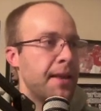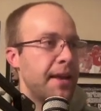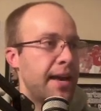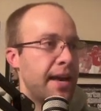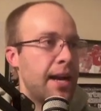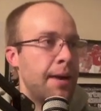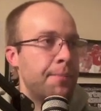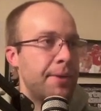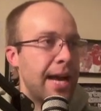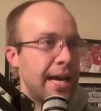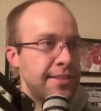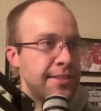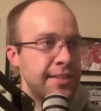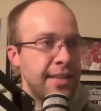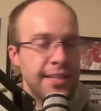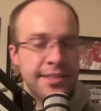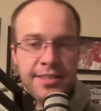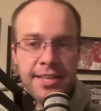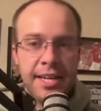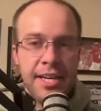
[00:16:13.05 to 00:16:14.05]
And I'm guessing
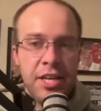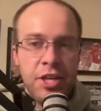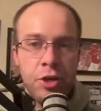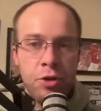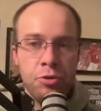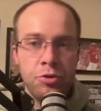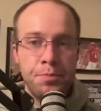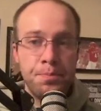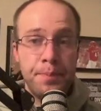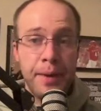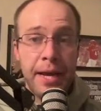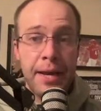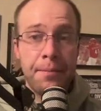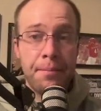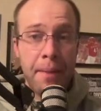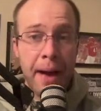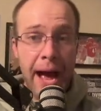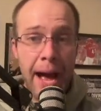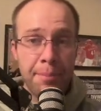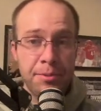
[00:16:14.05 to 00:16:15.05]
it's going to use Bing
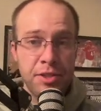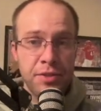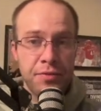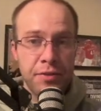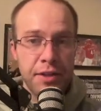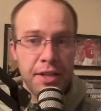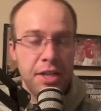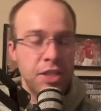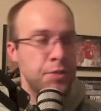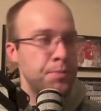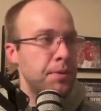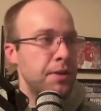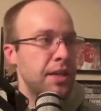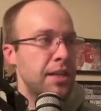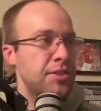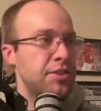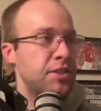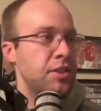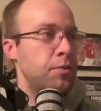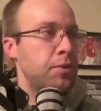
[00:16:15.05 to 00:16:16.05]
Maps for this, but
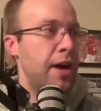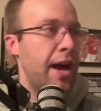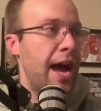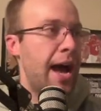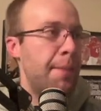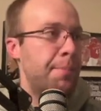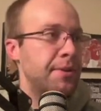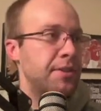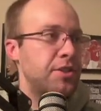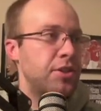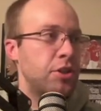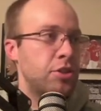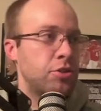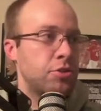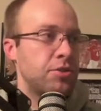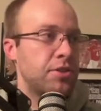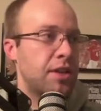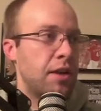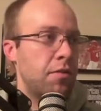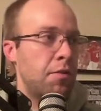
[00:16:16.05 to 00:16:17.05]
let's see what happens here. So,
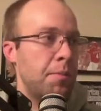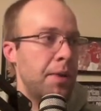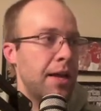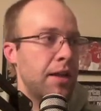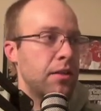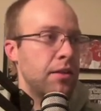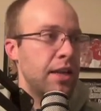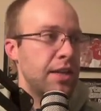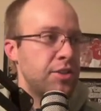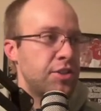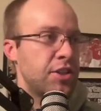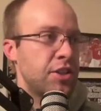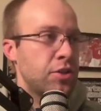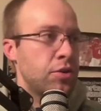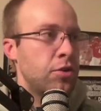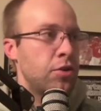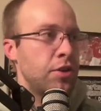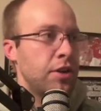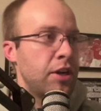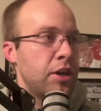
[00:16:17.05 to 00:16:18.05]
it's giving me a
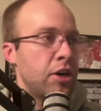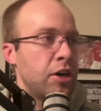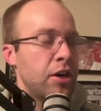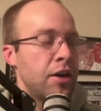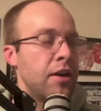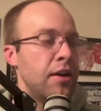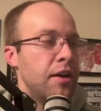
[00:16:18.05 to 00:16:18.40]
listicle here.